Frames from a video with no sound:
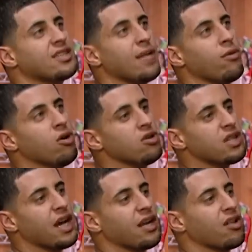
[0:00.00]

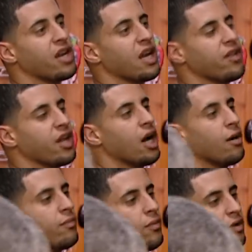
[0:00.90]
tables and cleaning everything
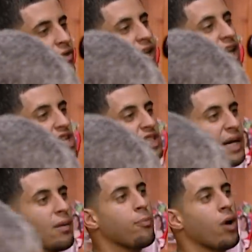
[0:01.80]
up. The kitchen is not my